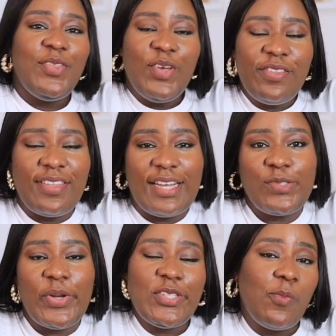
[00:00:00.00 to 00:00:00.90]
know
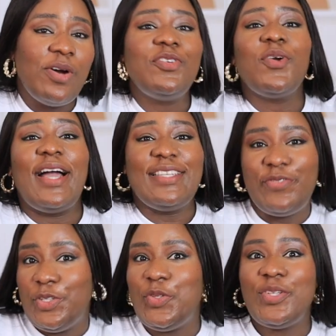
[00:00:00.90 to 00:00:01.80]
that when some of you are
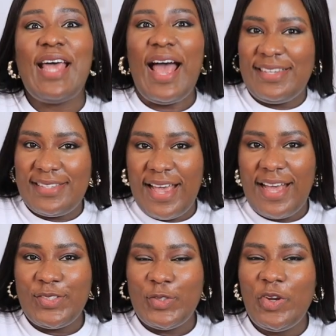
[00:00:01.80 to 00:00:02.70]
giving those
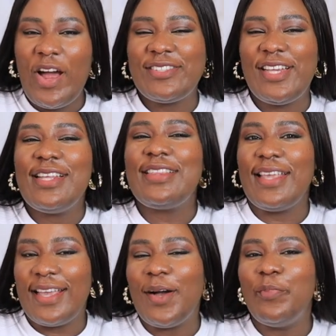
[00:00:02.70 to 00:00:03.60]
answers, you don't actually
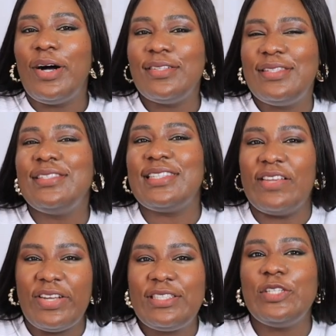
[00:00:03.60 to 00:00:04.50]
think about the
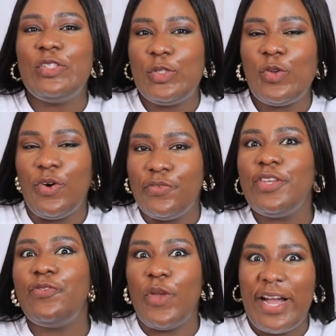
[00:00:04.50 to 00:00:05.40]
disadvantages of
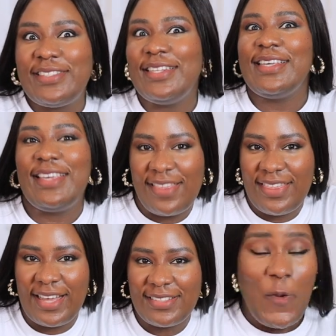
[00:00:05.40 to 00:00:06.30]
if you actually get
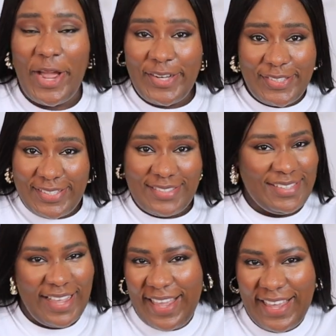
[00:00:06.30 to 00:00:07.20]
that. Well,
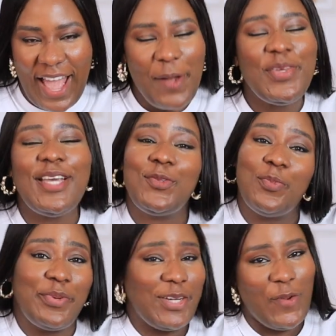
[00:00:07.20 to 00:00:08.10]
today I'm here to
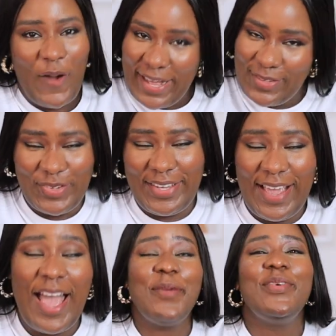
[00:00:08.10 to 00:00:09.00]
break your heart,
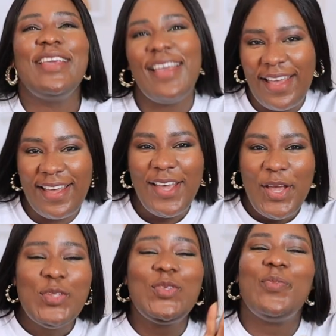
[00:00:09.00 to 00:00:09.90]
okay? I'm here
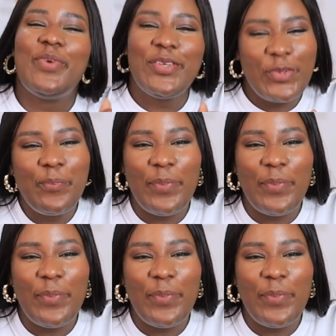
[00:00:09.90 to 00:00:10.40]
to bring you